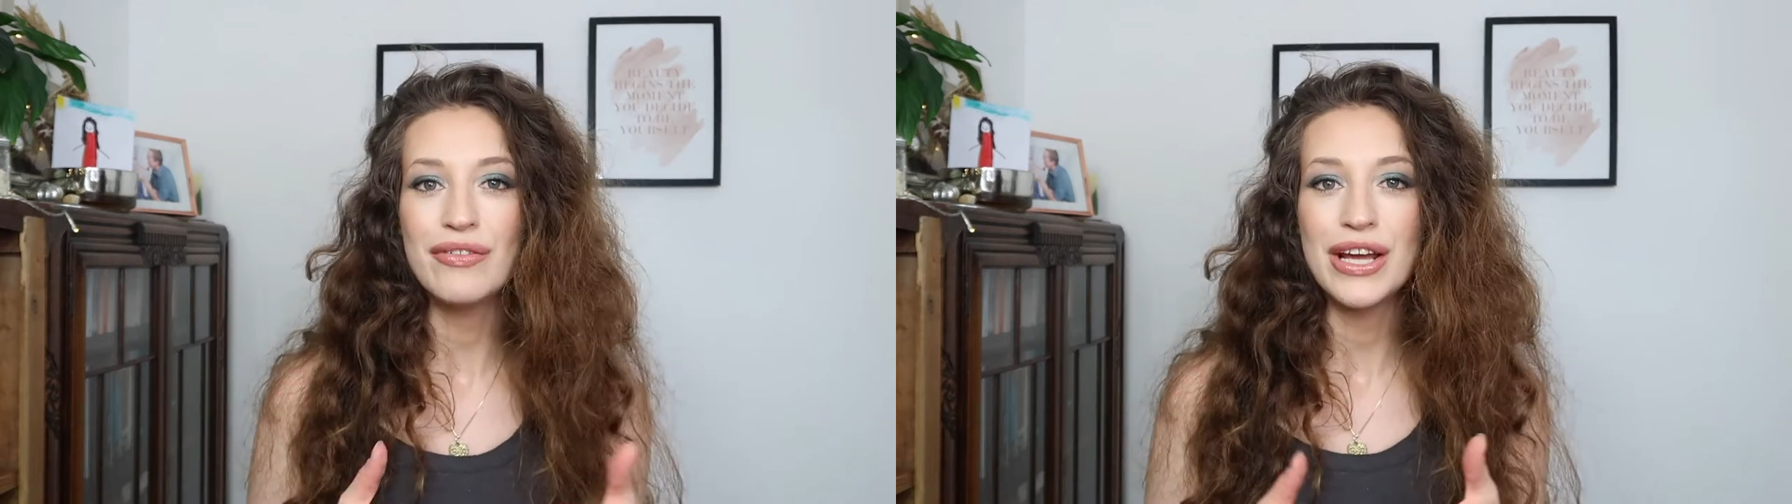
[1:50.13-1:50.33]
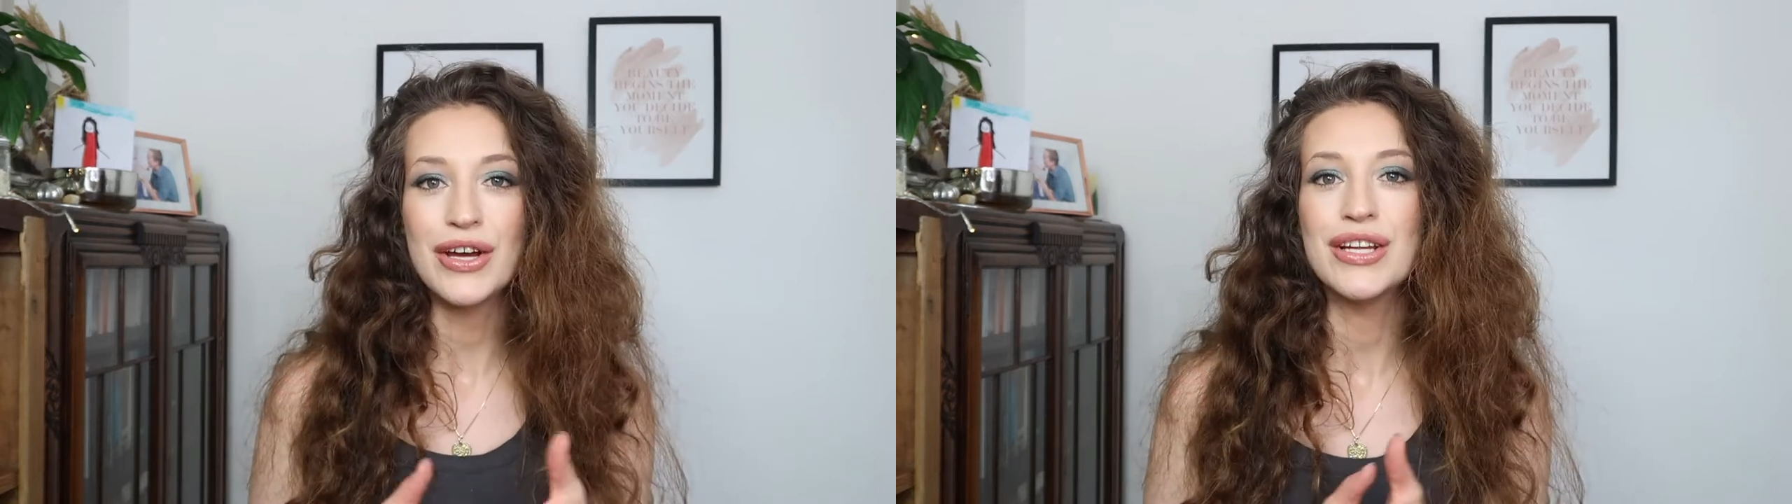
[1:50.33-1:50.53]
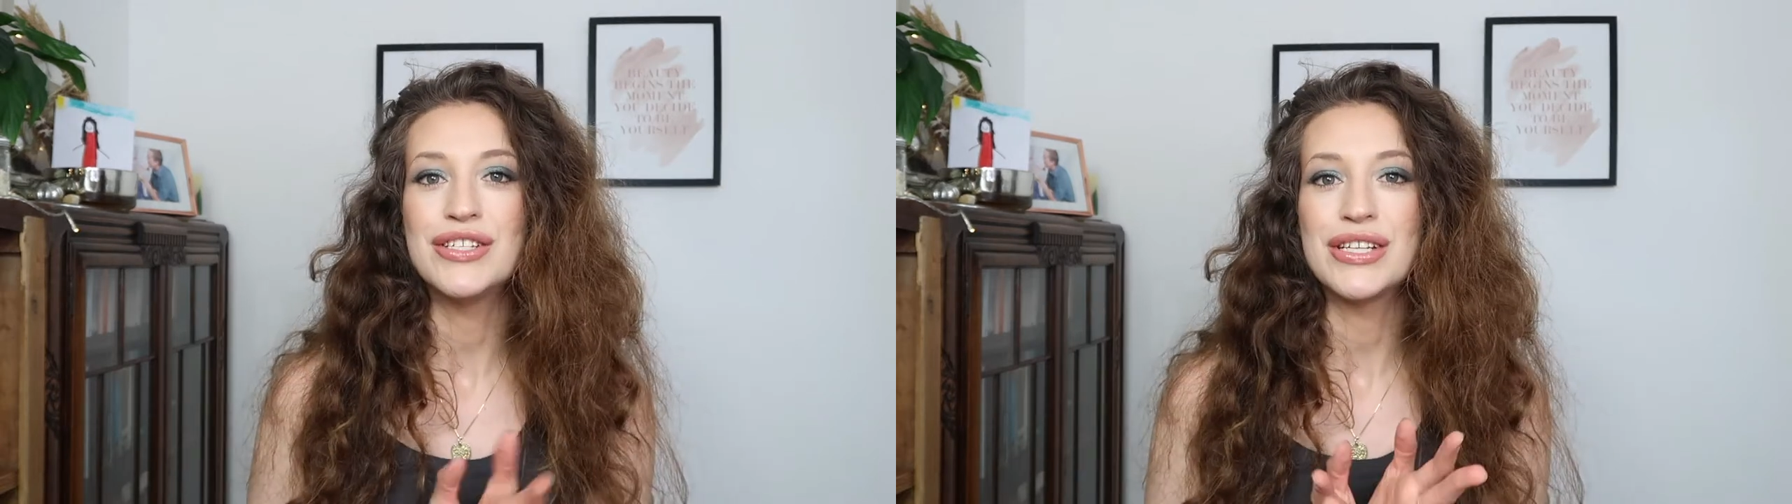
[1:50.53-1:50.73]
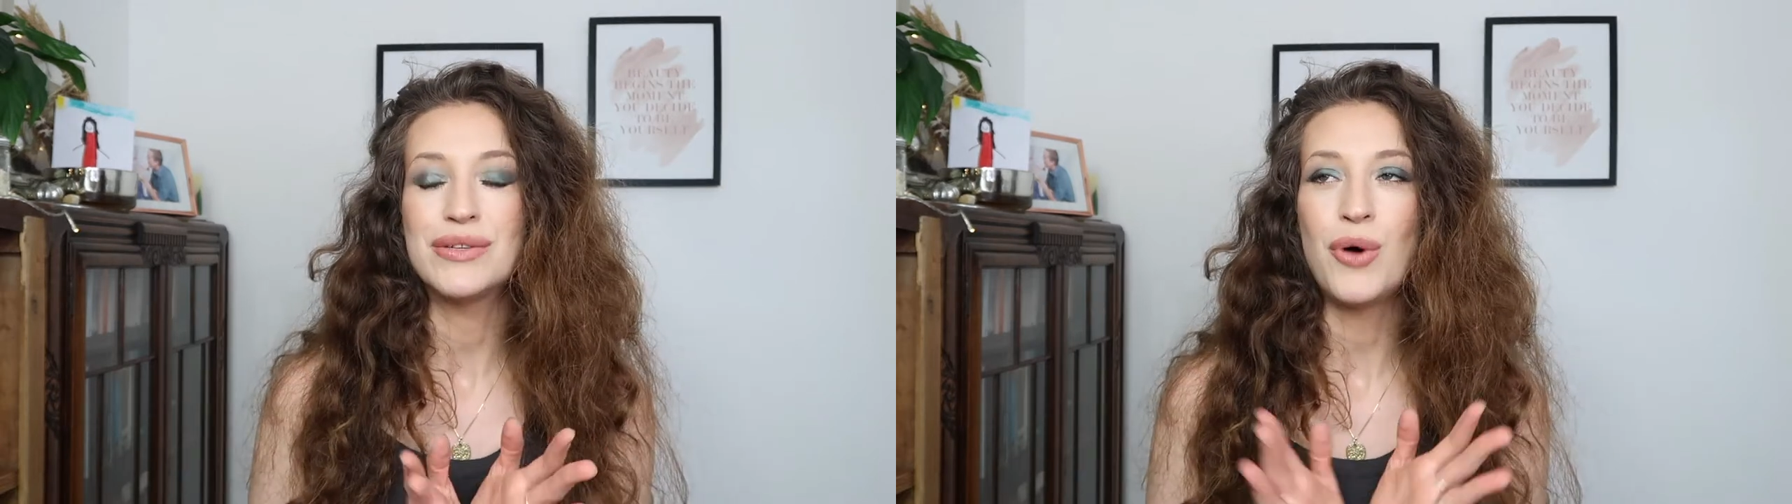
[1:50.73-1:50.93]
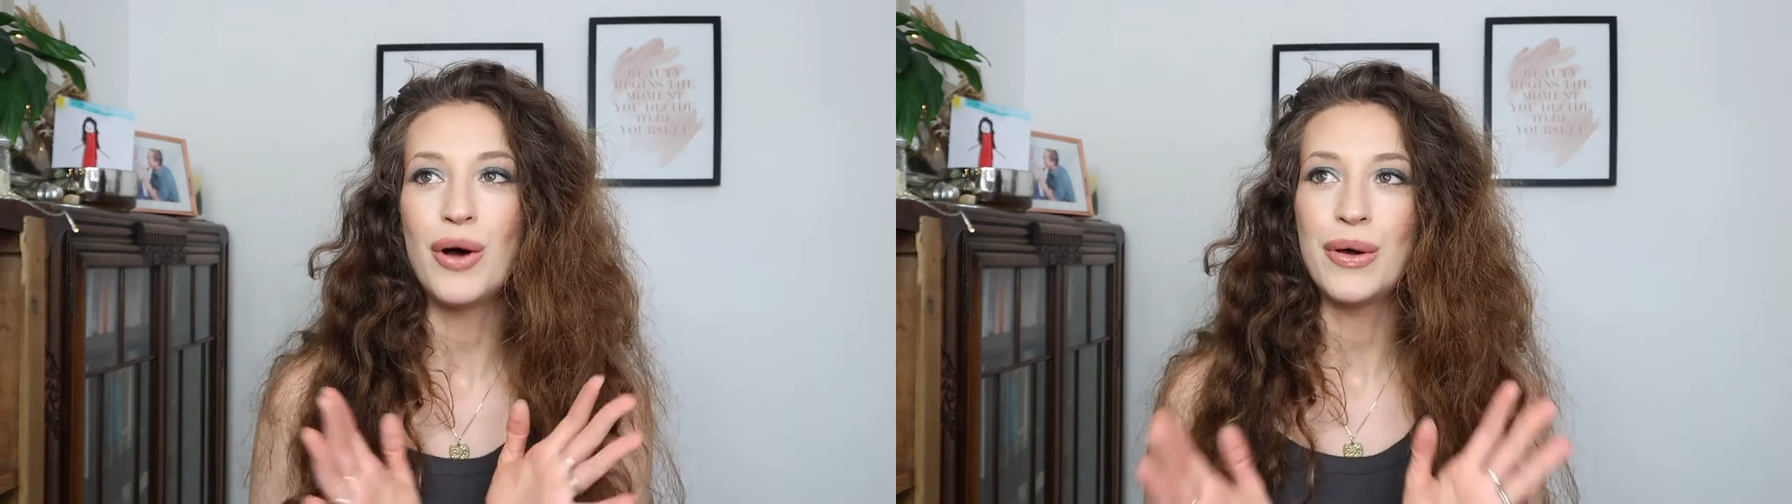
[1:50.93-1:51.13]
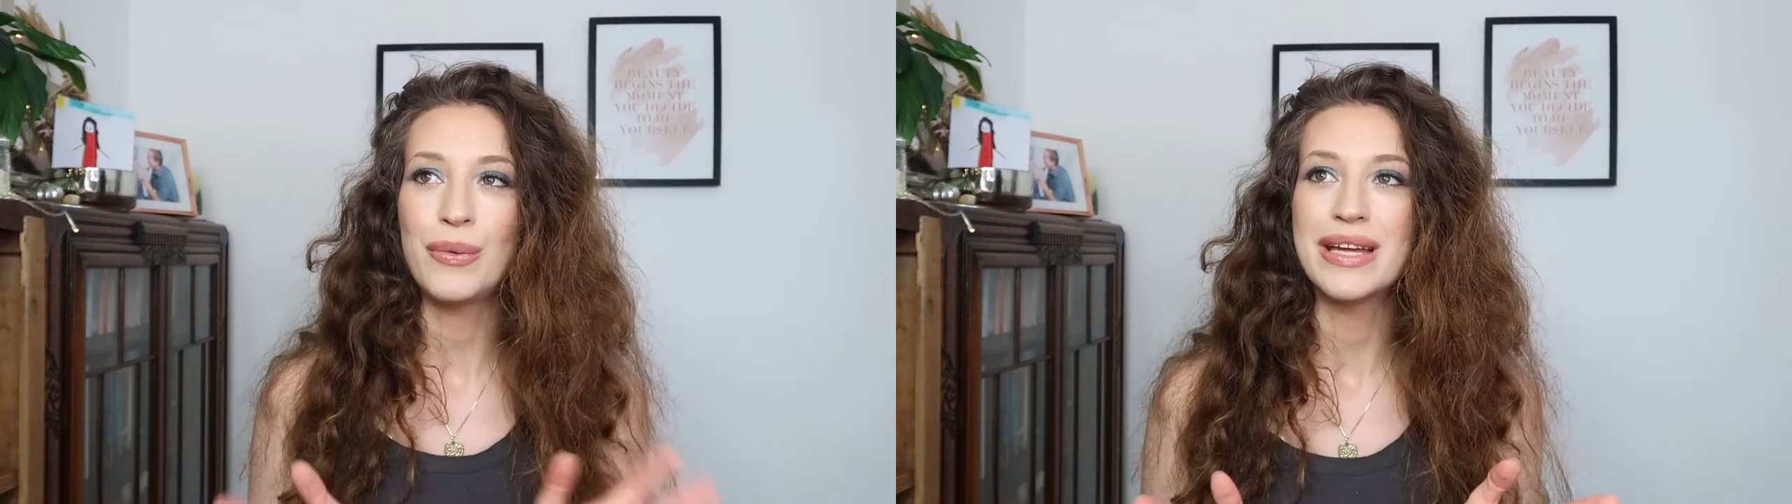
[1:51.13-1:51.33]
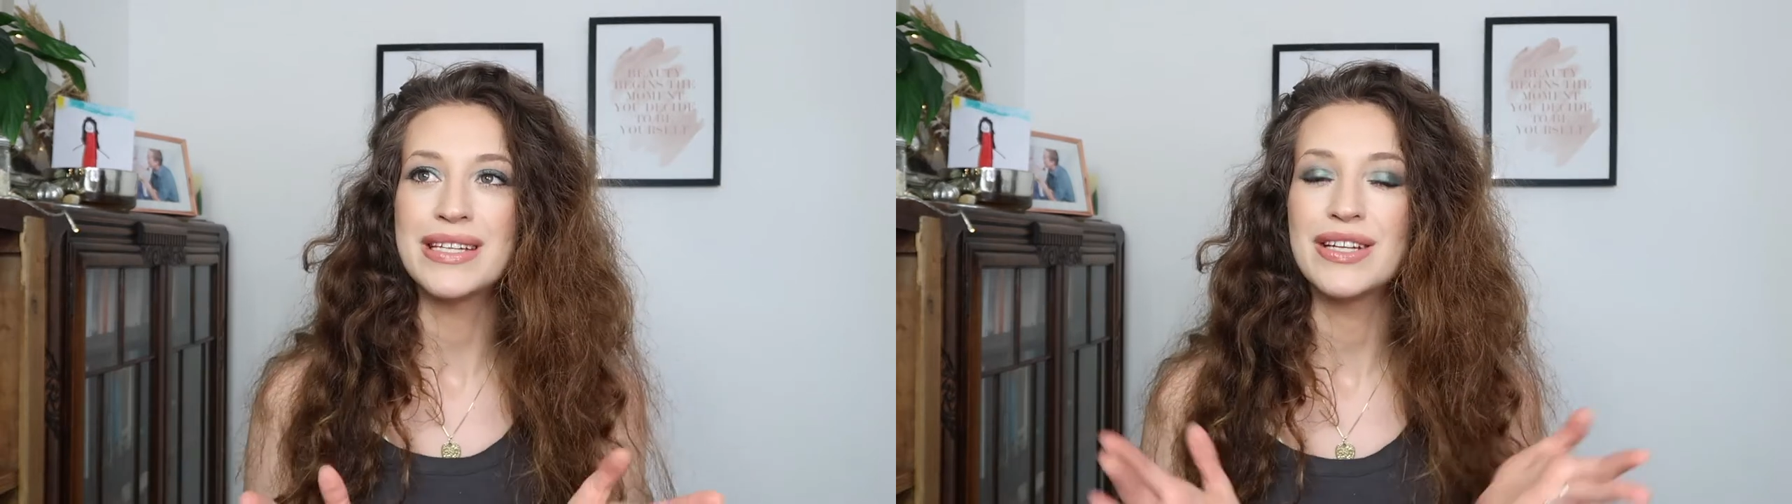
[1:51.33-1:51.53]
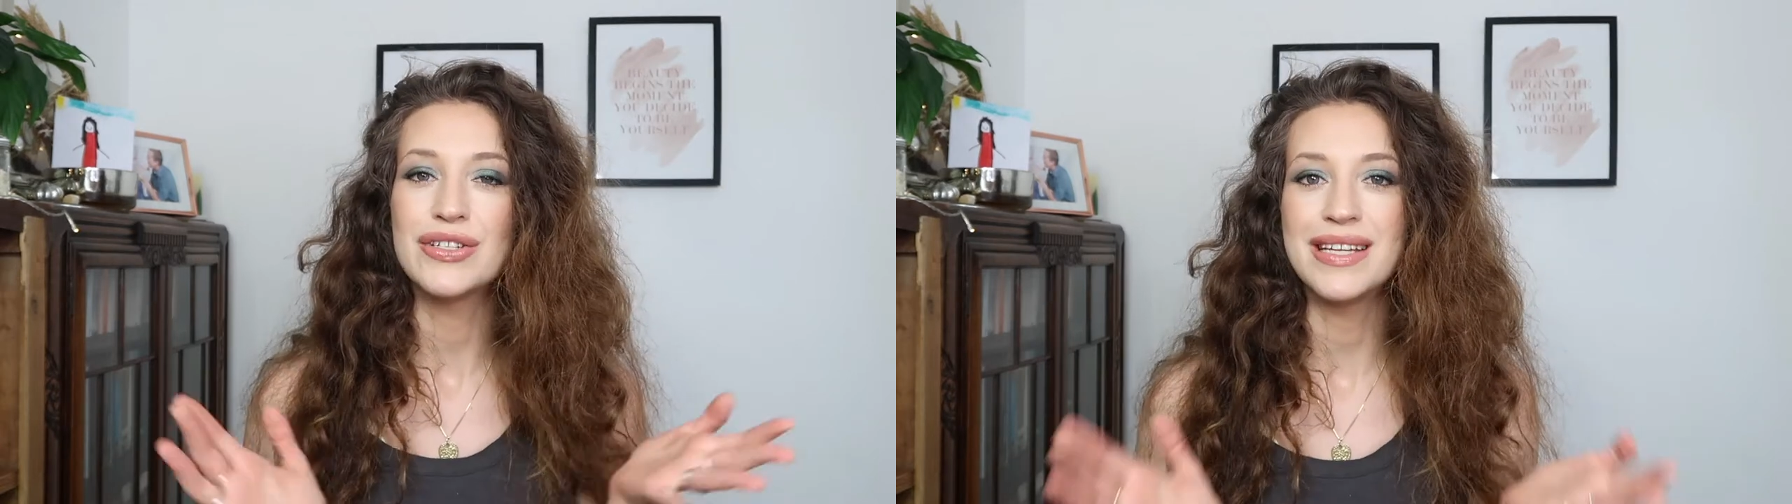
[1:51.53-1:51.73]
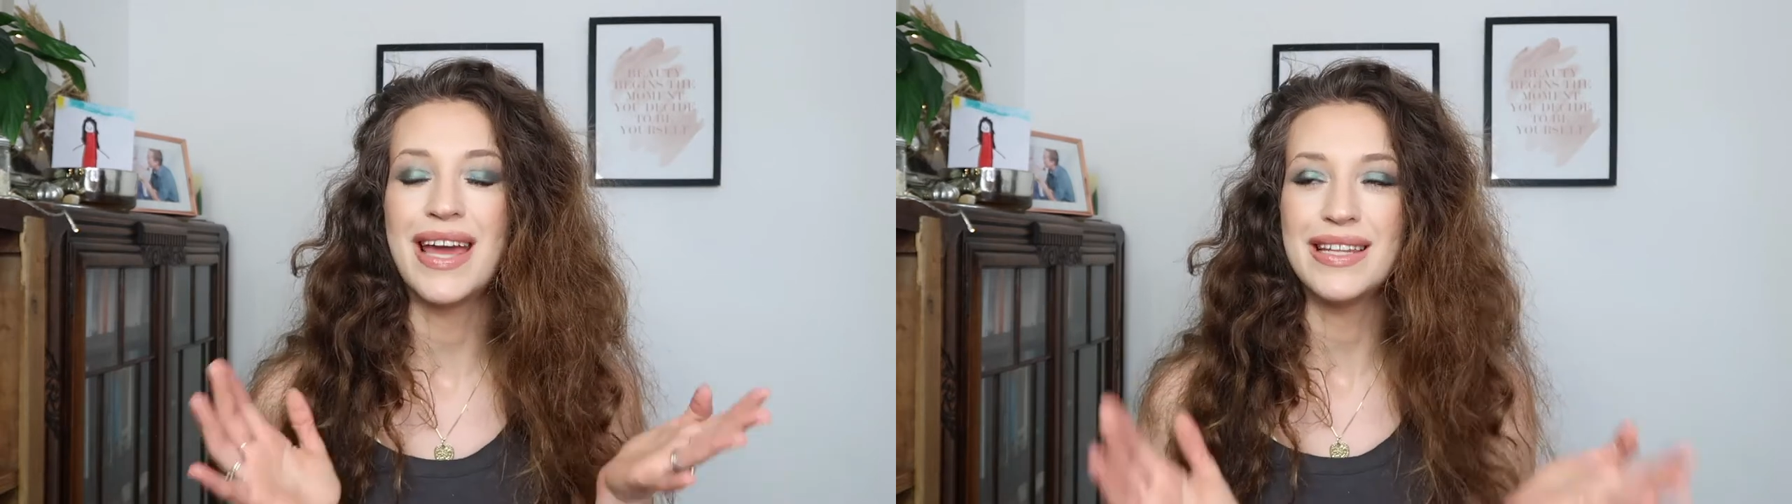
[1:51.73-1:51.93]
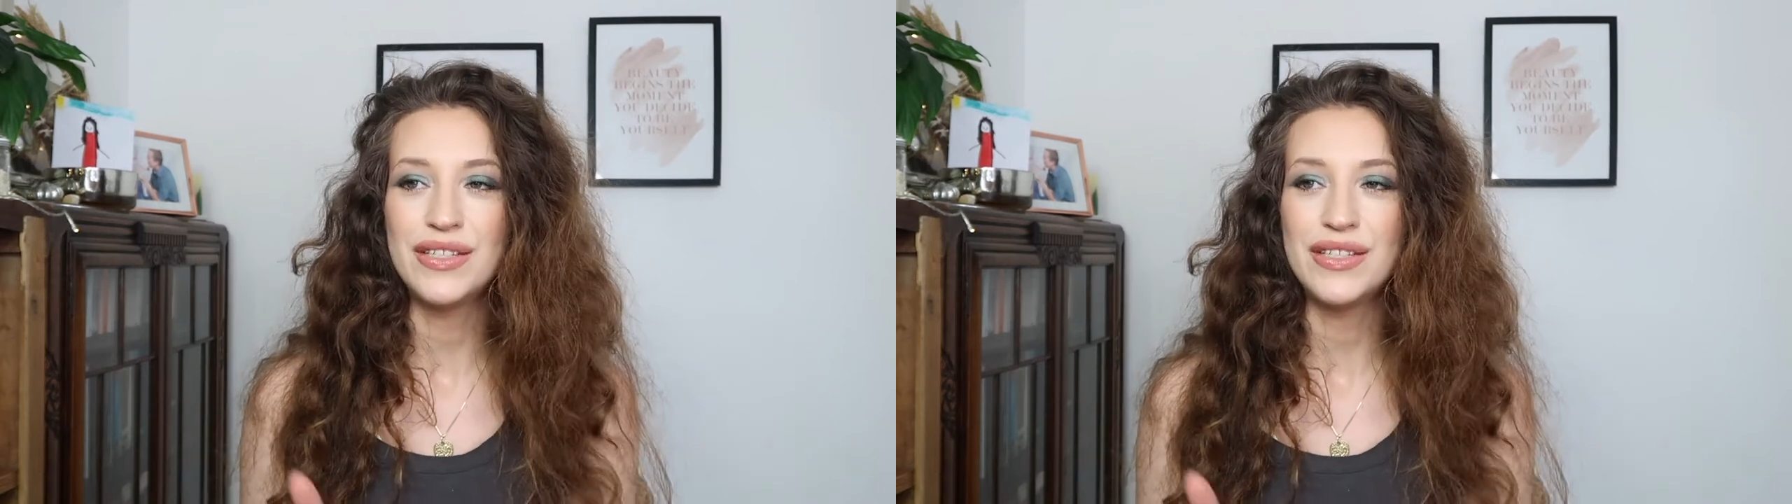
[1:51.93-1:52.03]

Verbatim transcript: really good just while we're waiting to get